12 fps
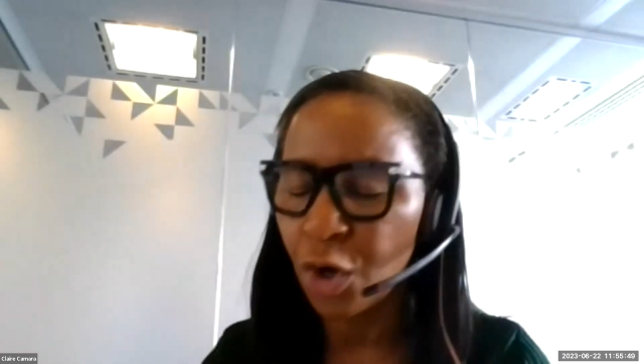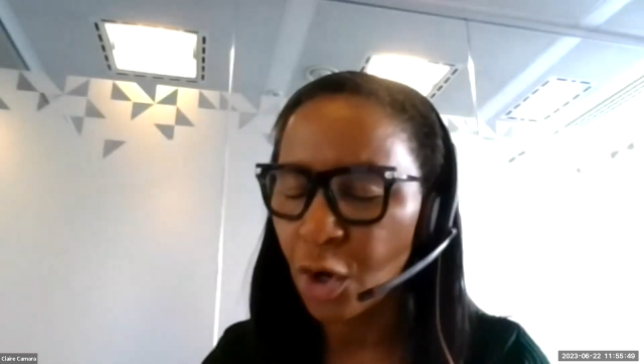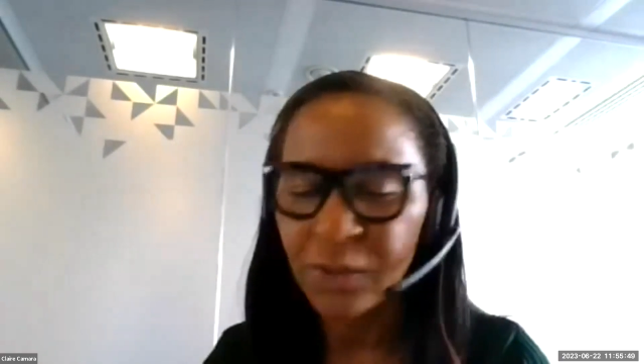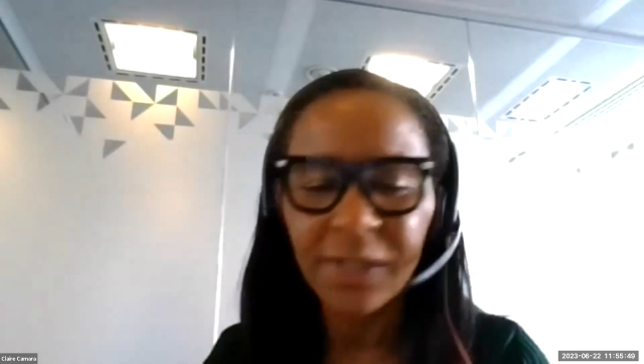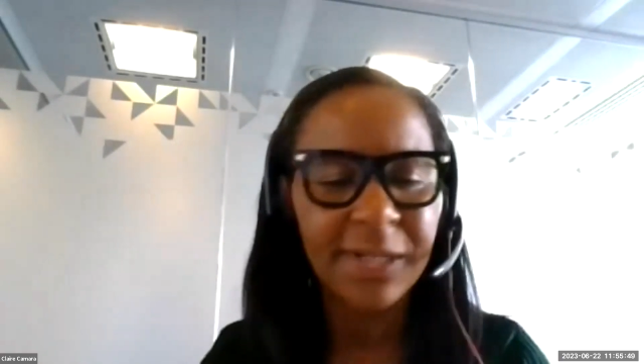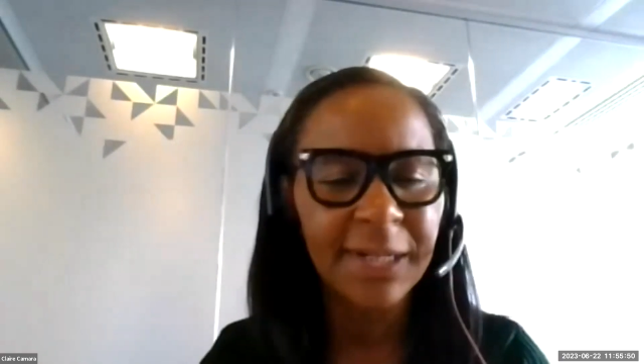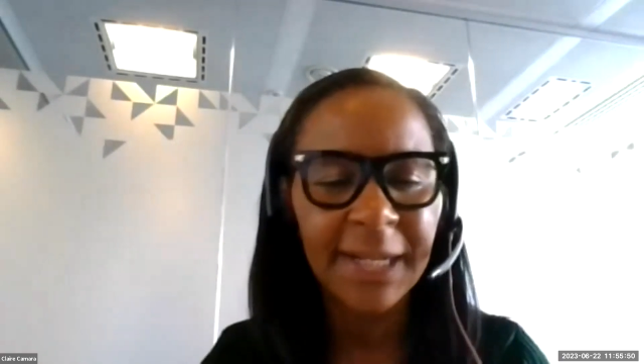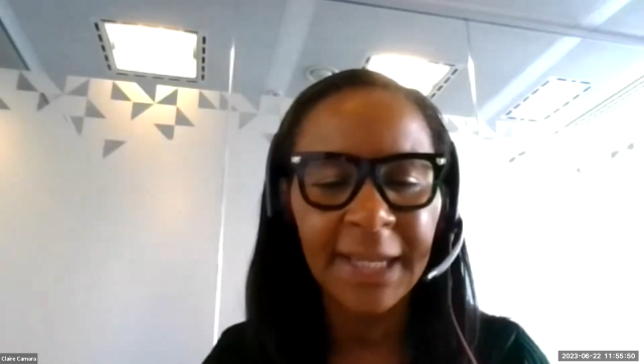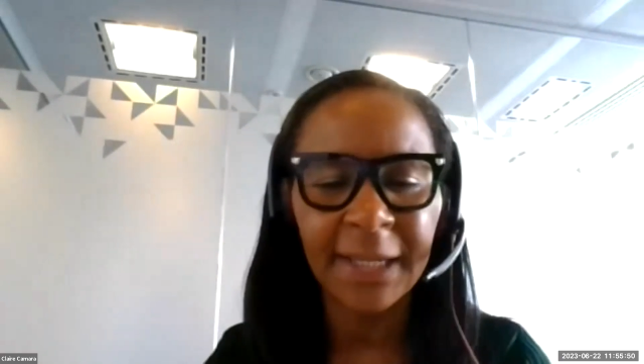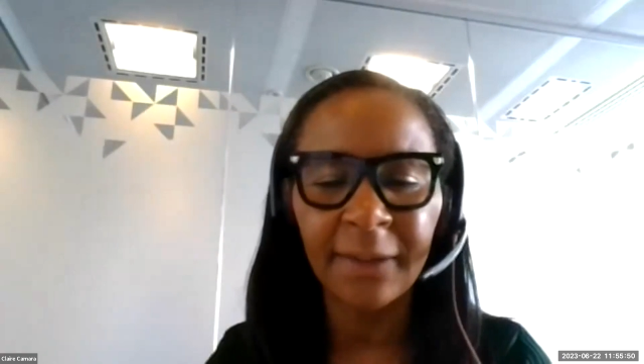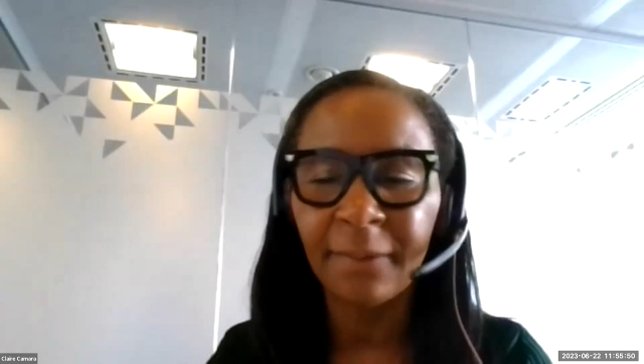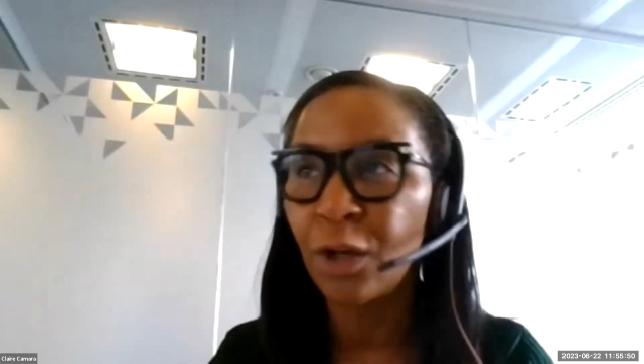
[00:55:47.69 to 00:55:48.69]

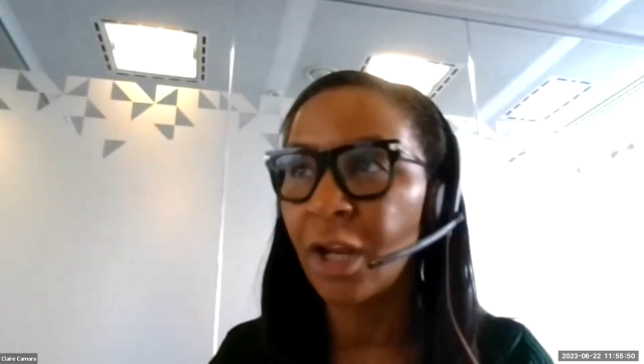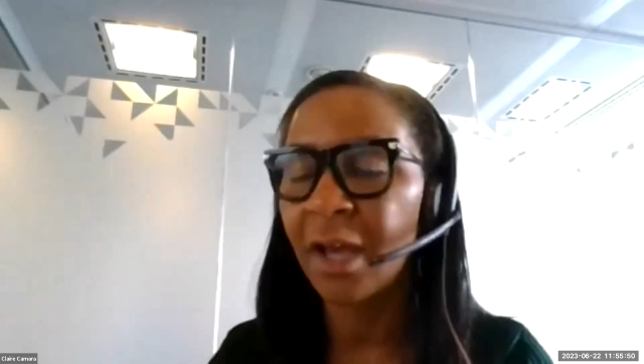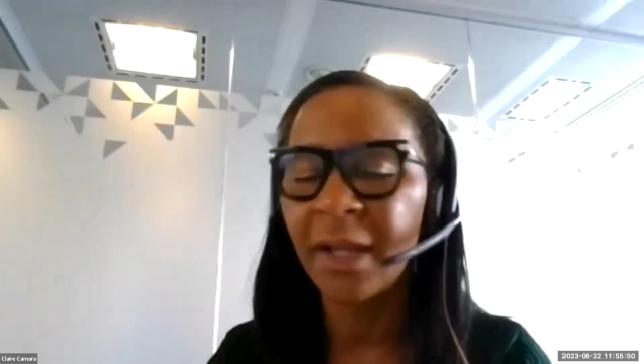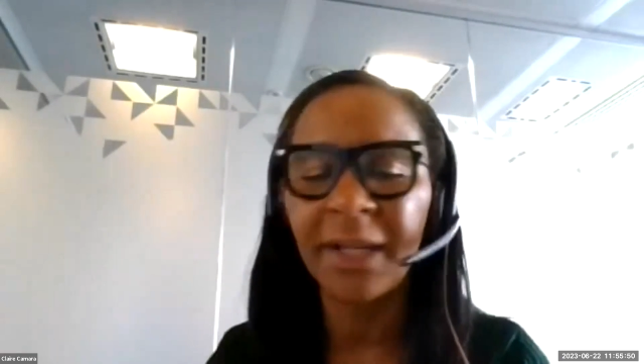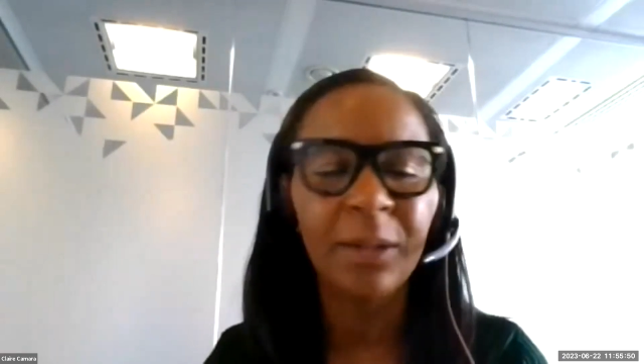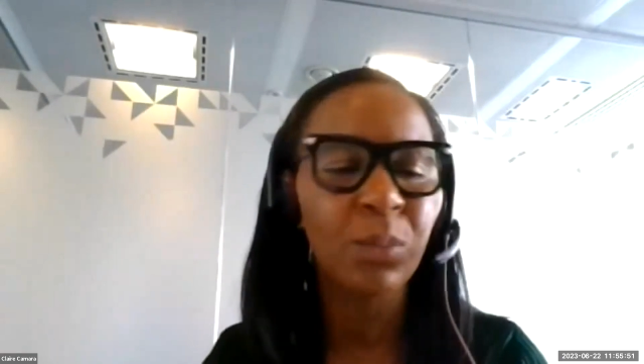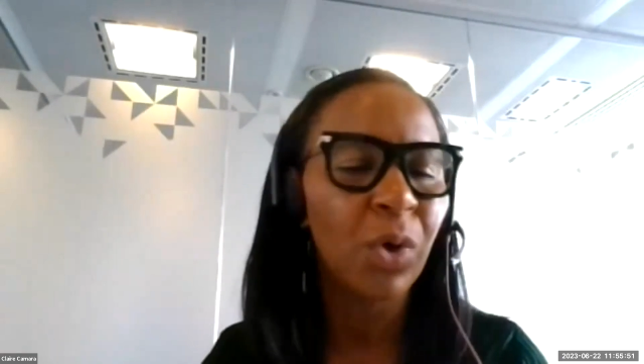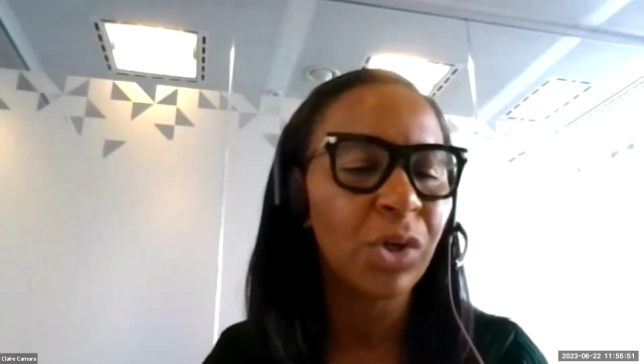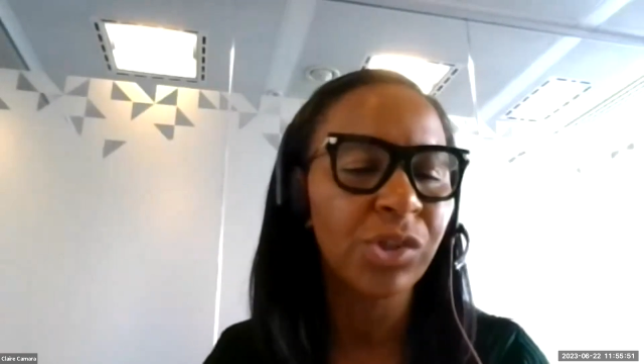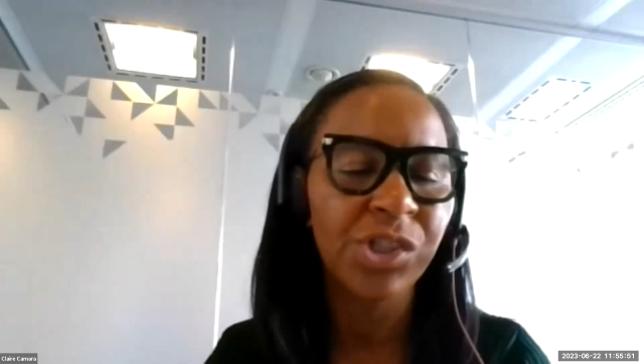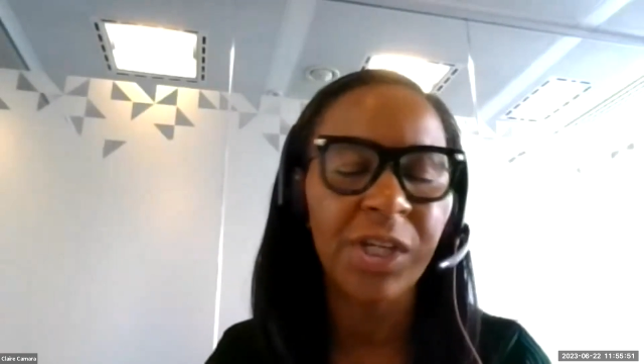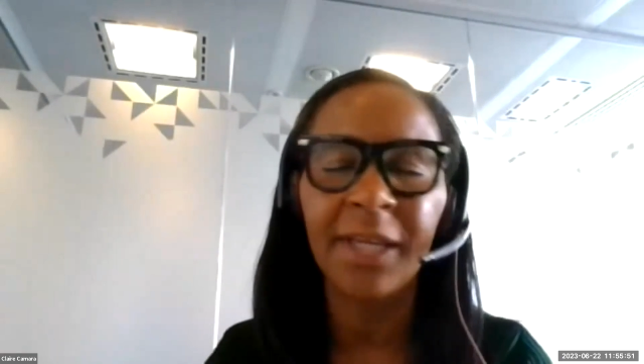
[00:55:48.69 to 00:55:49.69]
Constantly learning,
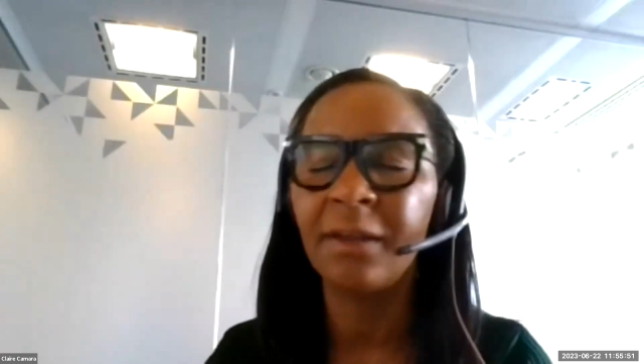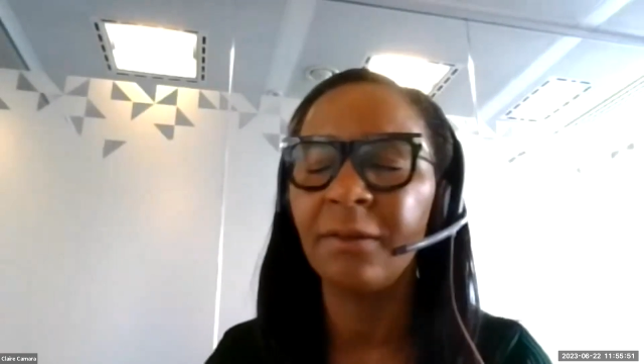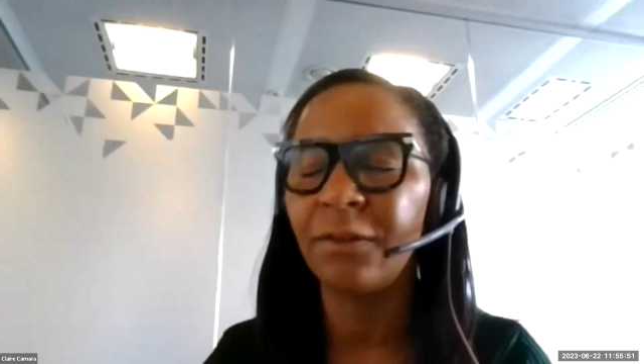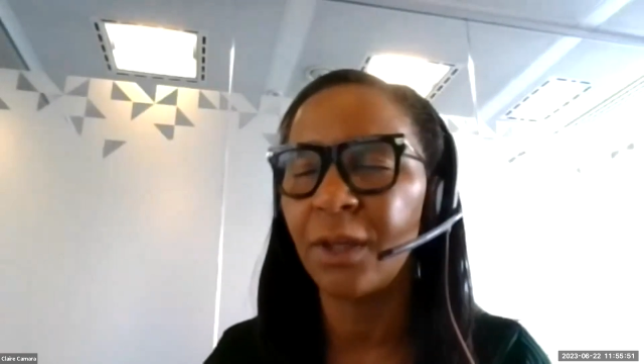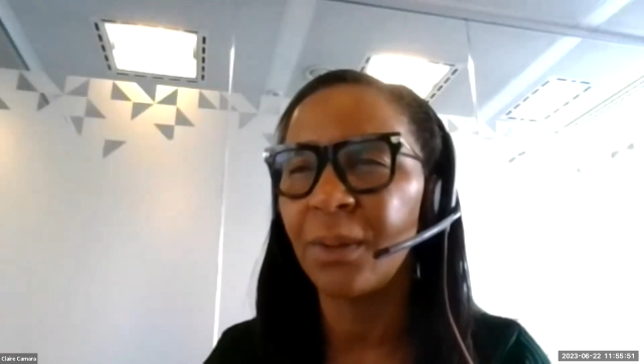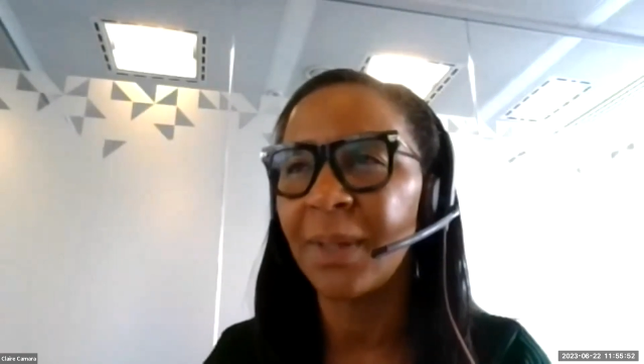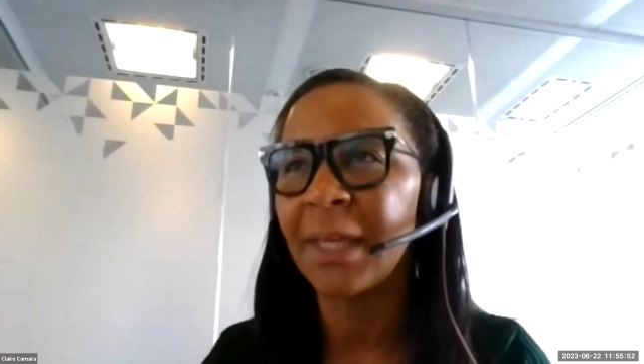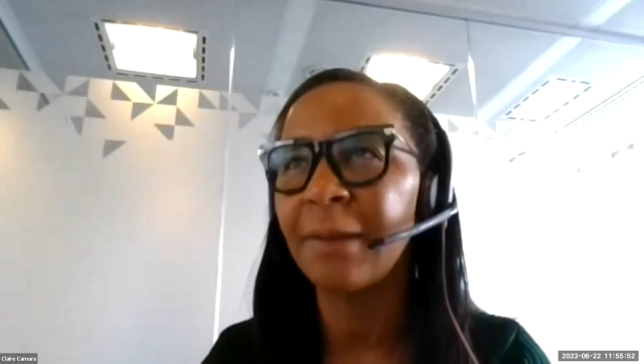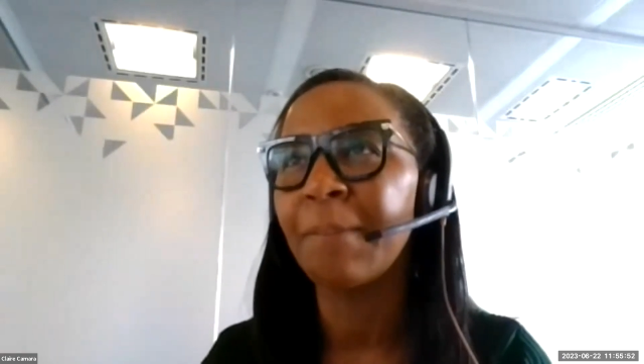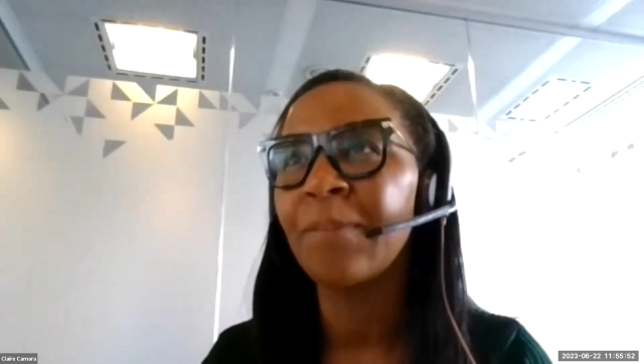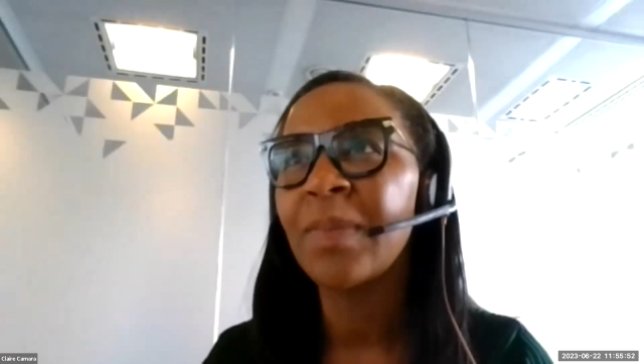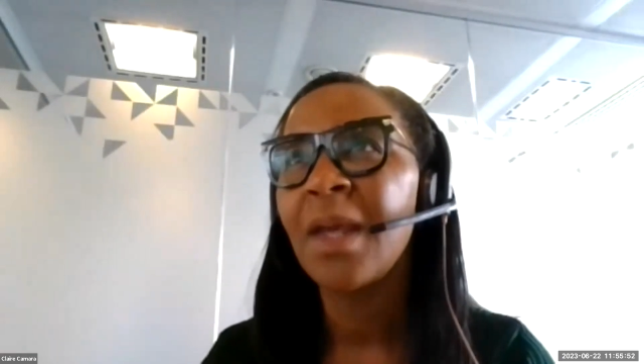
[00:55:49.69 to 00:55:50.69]
watching, viewing.